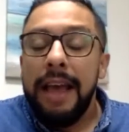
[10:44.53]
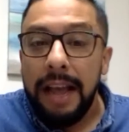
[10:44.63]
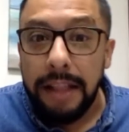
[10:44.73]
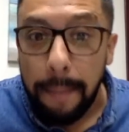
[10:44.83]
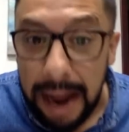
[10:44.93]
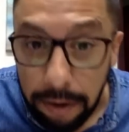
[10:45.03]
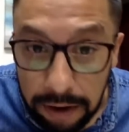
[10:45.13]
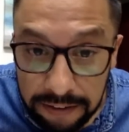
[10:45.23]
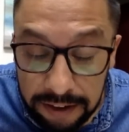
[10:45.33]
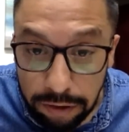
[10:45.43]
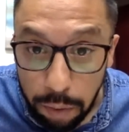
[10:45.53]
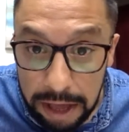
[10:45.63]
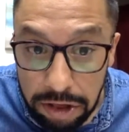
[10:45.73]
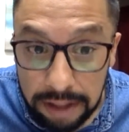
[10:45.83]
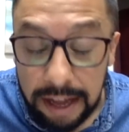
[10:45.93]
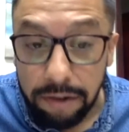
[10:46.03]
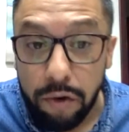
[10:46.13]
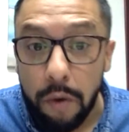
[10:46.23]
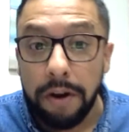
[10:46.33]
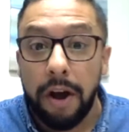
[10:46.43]
And the migrant situation that is
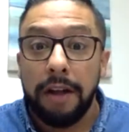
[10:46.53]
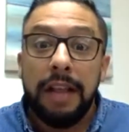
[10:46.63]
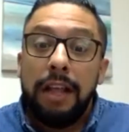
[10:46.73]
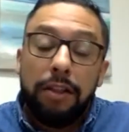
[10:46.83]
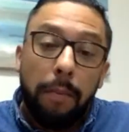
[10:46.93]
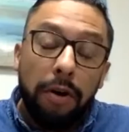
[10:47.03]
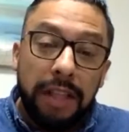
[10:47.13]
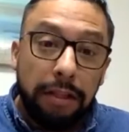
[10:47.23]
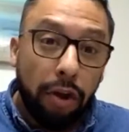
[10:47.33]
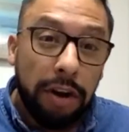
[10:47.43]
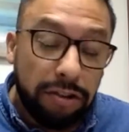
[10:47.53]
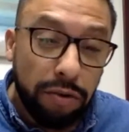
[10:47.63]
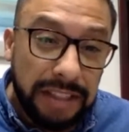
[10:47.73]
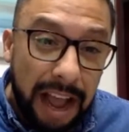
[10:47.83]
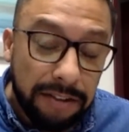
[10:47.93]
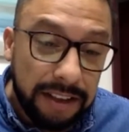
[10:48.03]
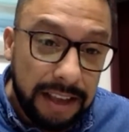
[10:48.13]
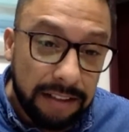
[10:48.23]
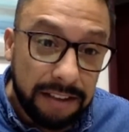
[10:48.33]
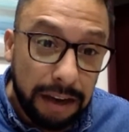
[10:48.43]
going on, the more than 32,000
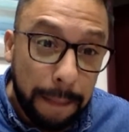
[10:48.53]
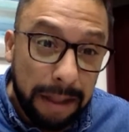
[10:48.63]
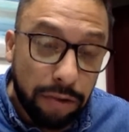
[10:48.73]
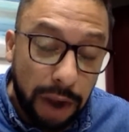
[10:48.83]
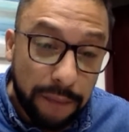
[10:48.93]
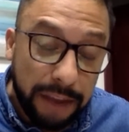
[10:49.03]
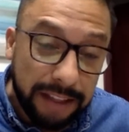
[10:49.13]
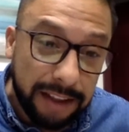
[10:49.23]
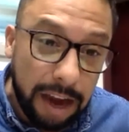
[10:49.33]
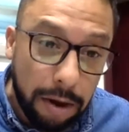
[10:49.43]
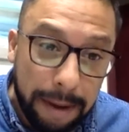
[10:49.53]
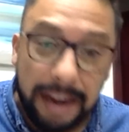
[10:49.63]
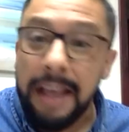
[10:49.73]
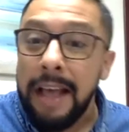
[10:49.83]
kids that have been trafficked in the caravan,